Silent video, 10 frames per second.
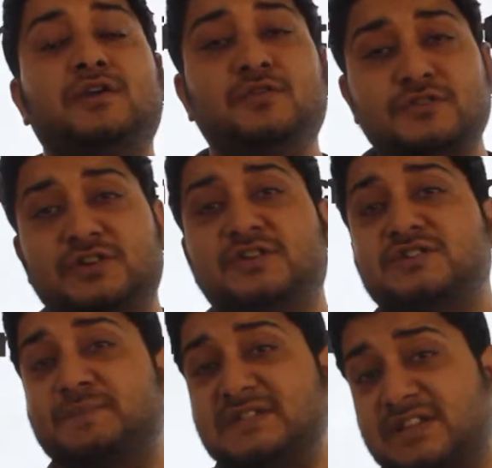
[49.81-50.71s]
user
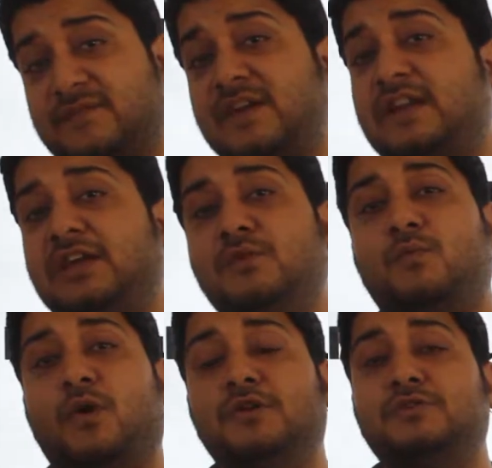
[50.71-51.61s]
specifically you
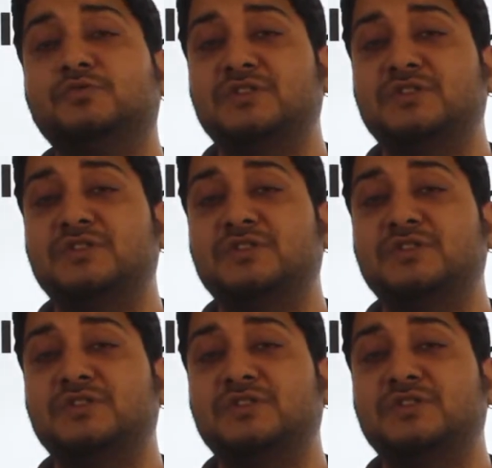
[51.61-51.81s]
want to